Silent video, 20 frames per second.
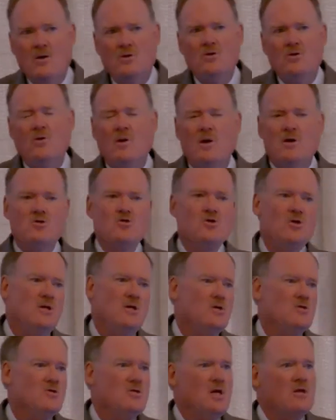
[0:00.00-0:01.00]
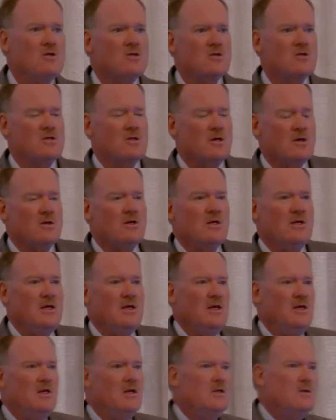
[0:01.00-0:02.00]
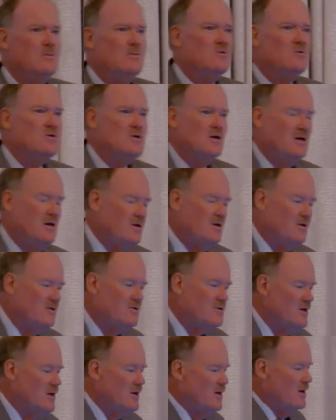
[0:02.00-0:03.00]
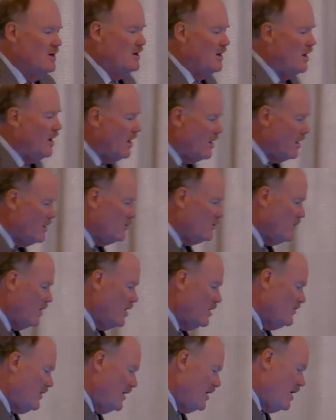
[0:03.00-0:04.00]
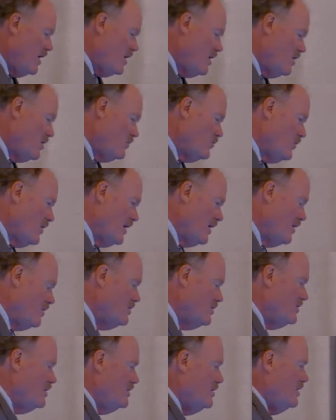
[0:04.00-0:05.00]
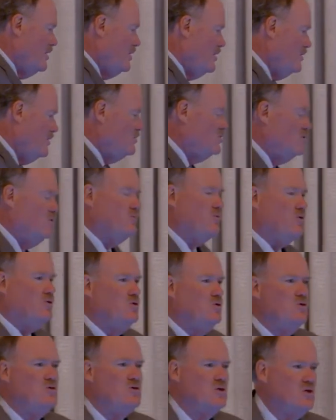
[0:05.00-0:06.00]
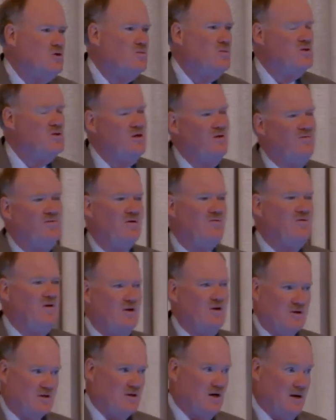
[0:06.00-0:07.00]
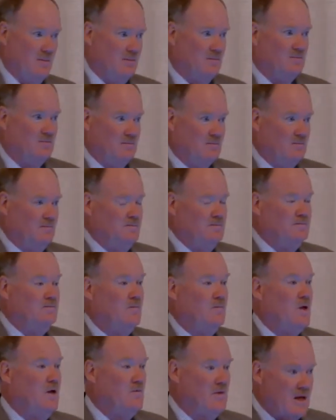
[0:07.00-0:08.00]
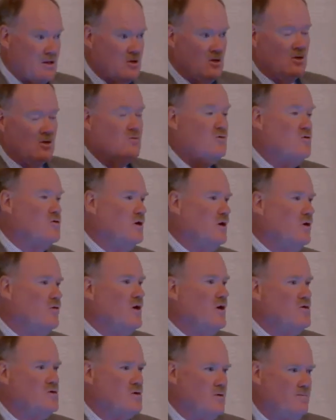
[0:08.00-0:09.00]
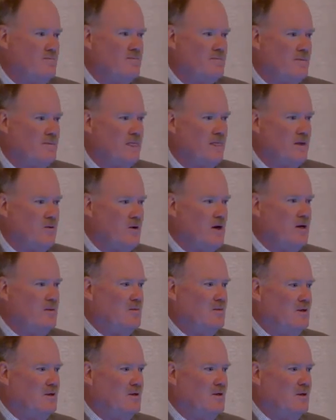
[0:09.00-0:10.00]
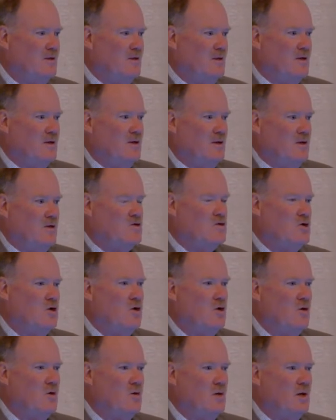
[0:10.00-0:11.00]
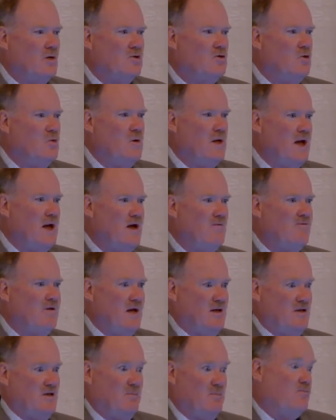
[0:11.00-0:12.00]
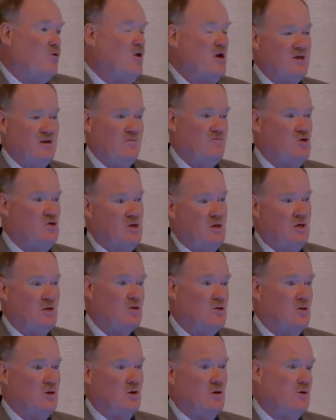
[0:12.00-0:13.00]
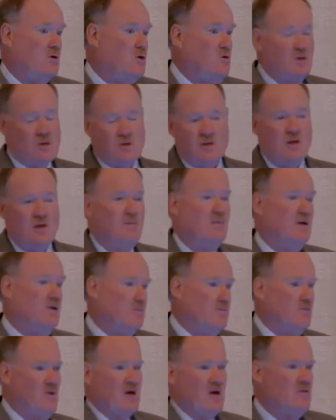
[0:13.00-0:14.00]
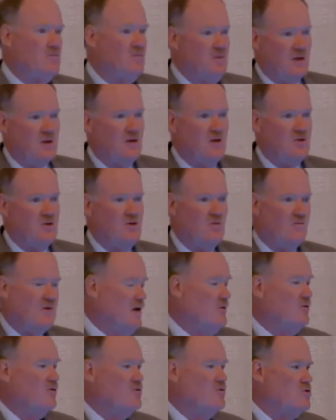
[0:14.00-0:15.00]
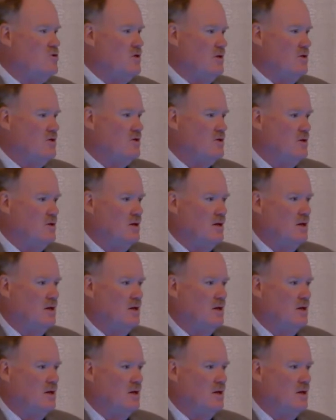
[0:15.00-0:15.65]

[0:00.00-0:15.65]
Do our genes necessarily in themselves, are they hardwired to produce a specific phenotype? And that's an interesting question, right? So do we have like depressive genes, so you're just going to be depressed because you've got those genes?